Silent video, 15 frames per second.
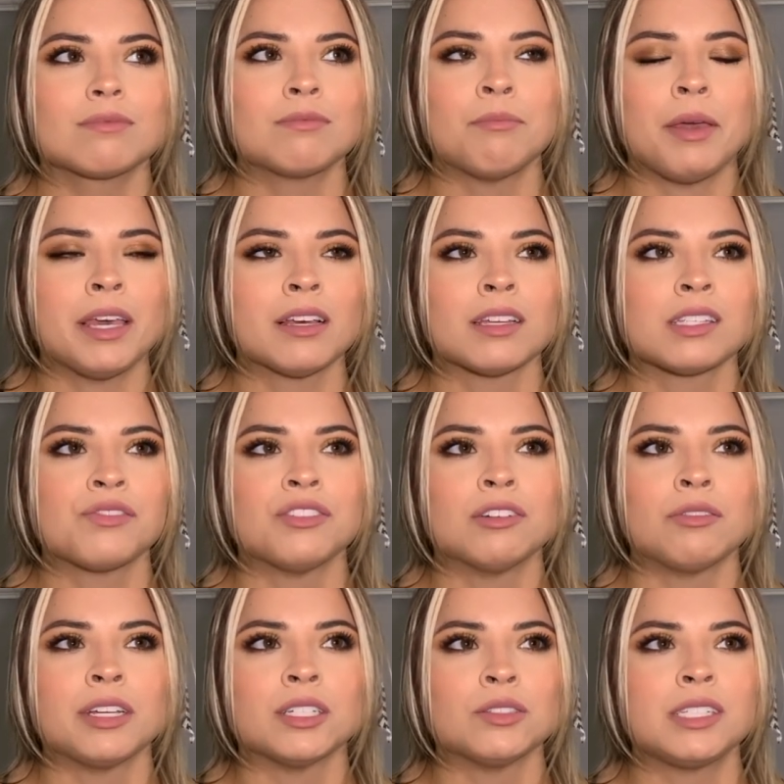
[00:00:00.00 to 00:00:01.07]
make us feel
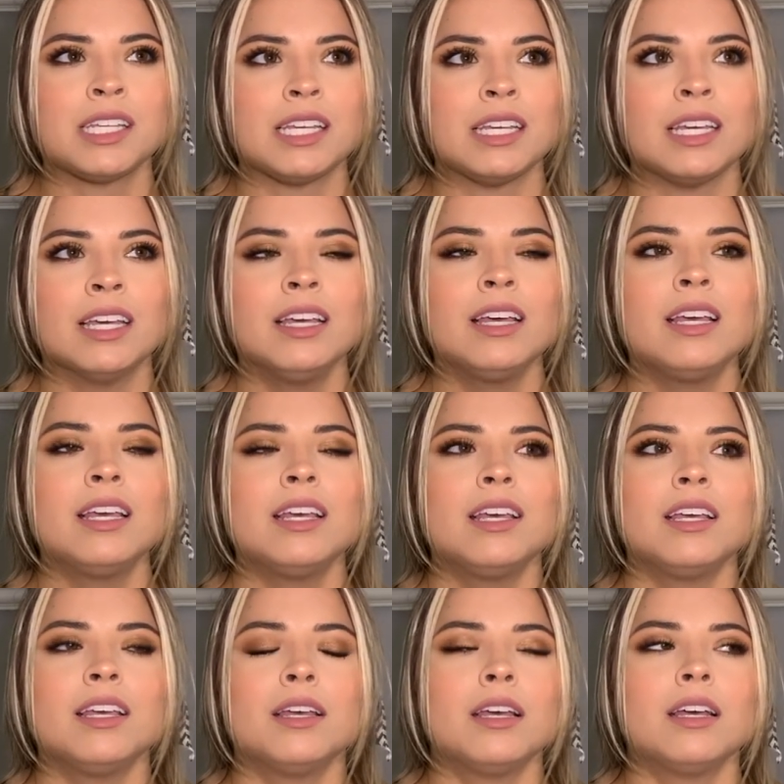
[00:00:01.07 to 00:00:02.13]
guilty.
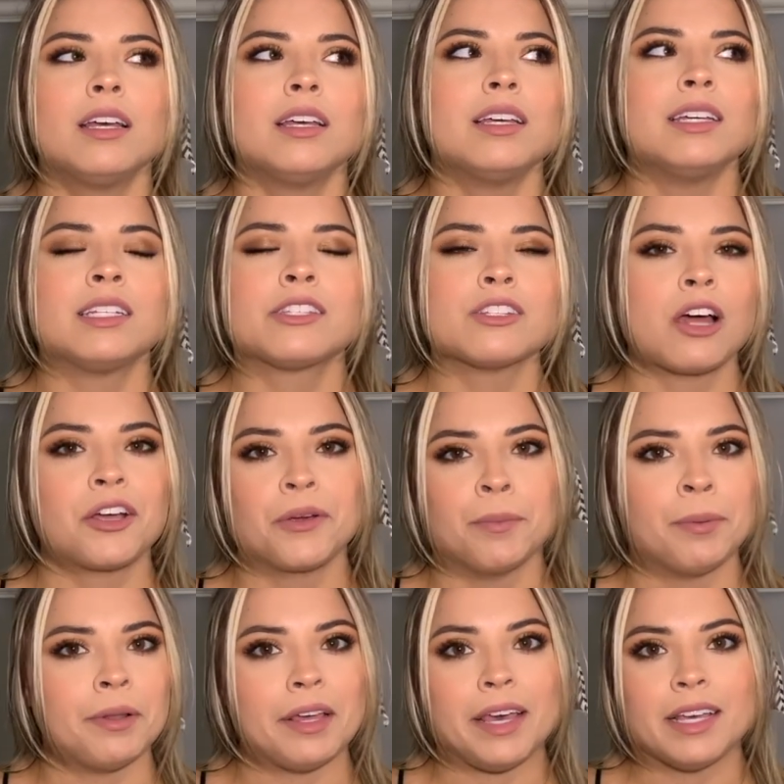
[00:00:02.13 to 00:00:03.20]
It's not your
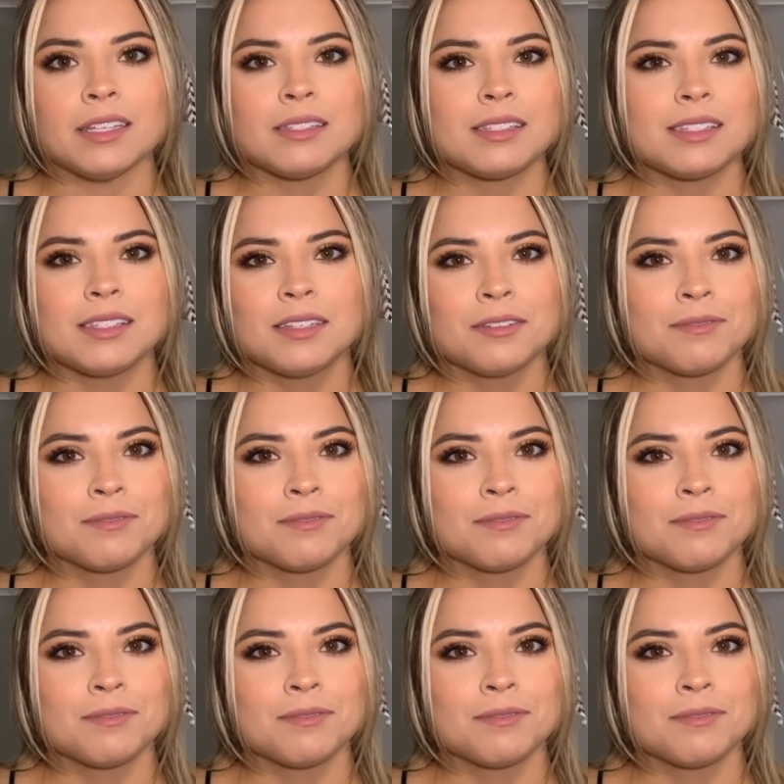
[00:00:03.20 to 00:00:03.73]
place.